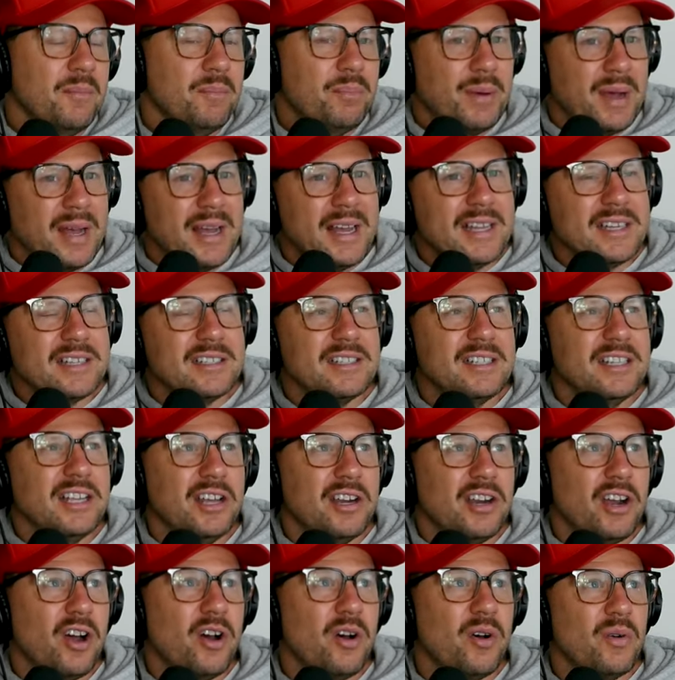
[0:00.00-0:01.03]
But you
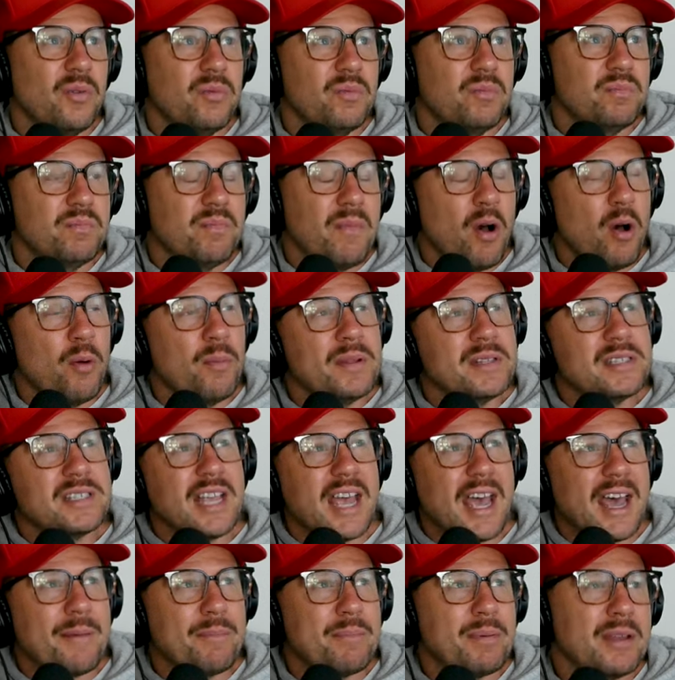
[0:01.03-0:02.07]
know, moments
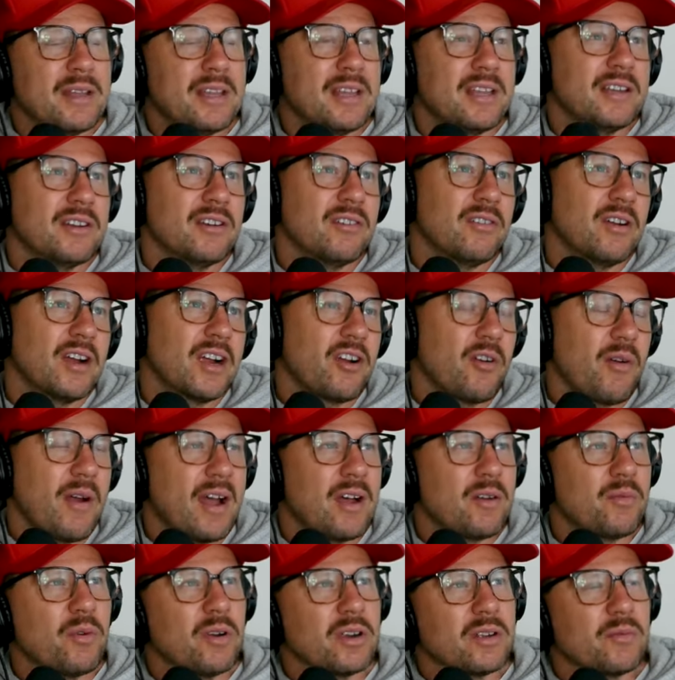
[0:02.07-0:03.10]
happen or a
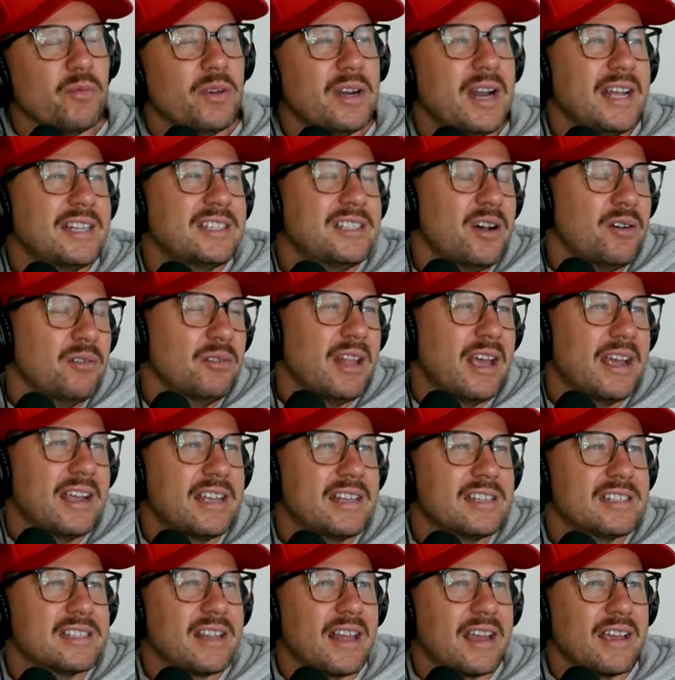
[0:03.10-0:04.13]
crowd work. What I don't like
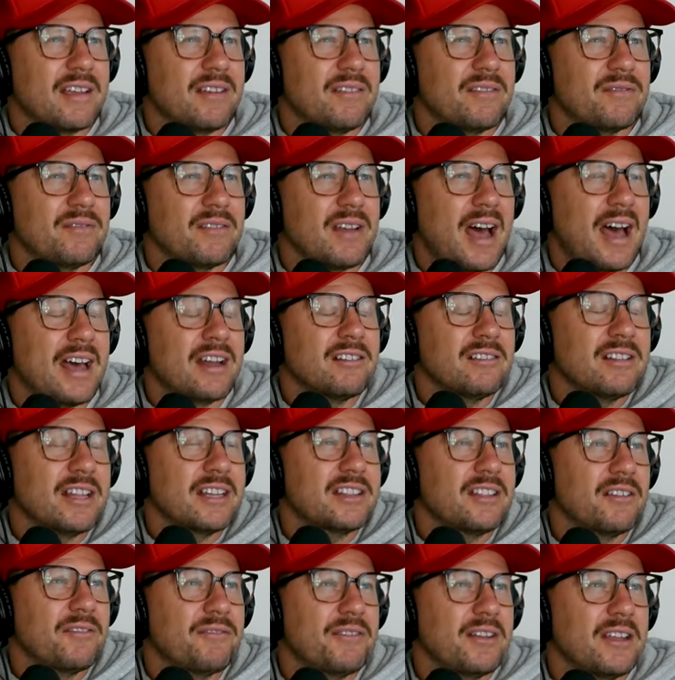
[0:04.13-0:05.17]
is, like, I don't
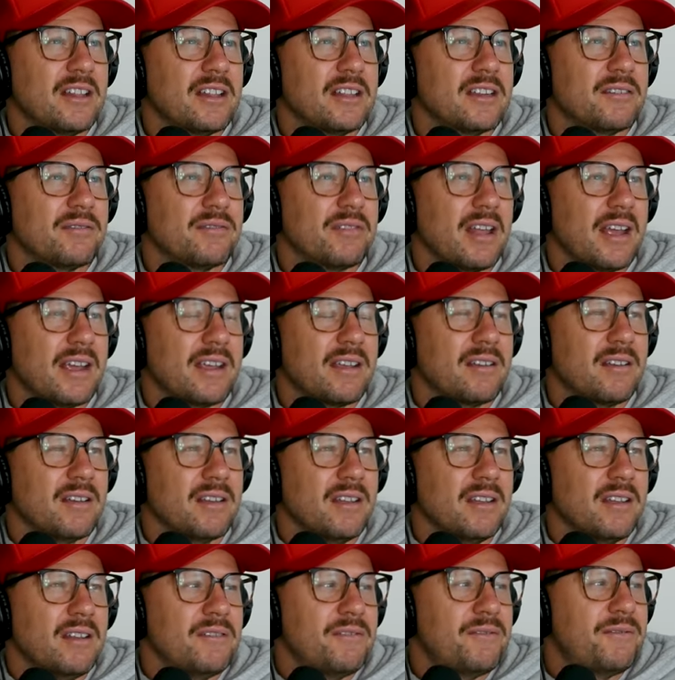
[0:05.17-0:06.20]
like the feeling of like
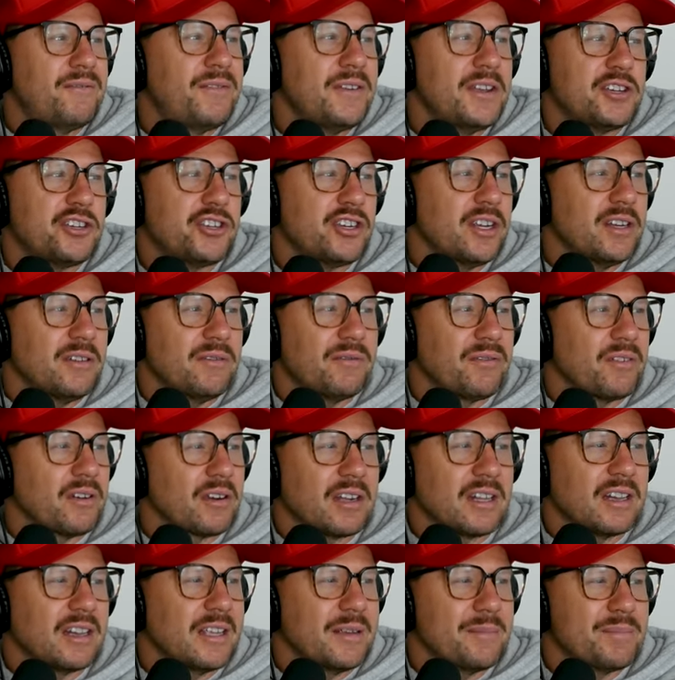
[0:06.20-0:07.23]
fishing for
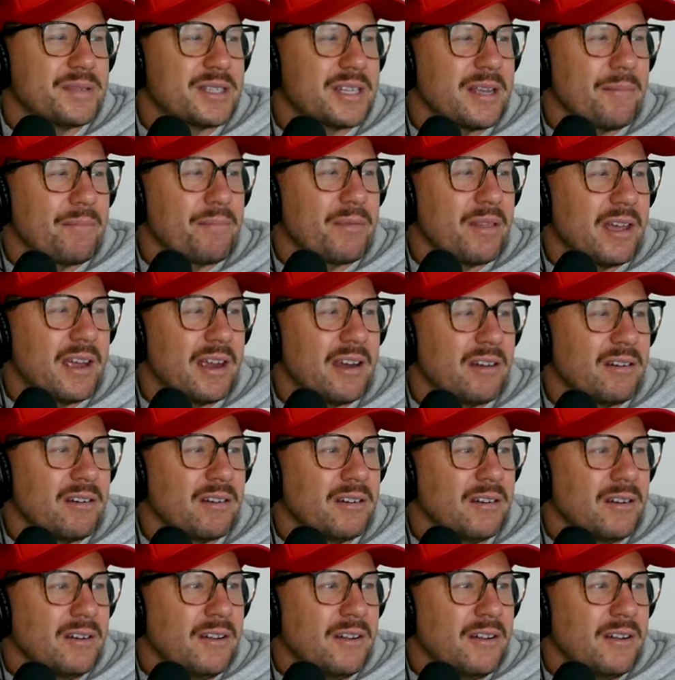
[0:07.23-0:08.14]
clips up there,